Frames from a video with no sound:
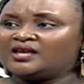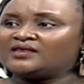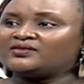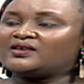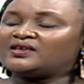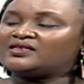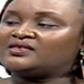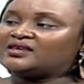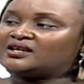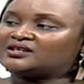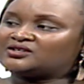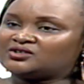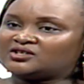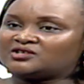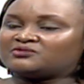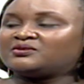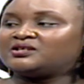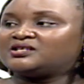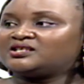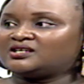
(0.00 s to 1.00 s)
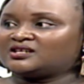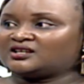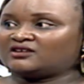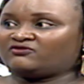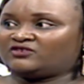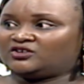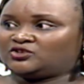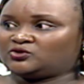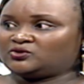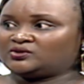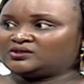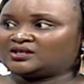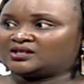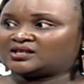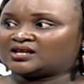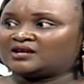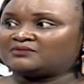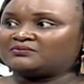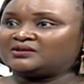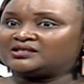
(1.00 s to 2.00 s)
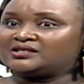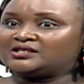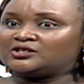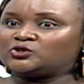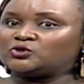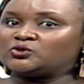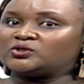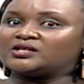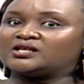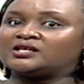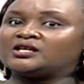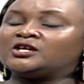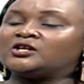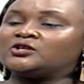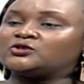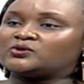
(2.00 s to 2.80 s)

then there are treatment interventions that can be instituted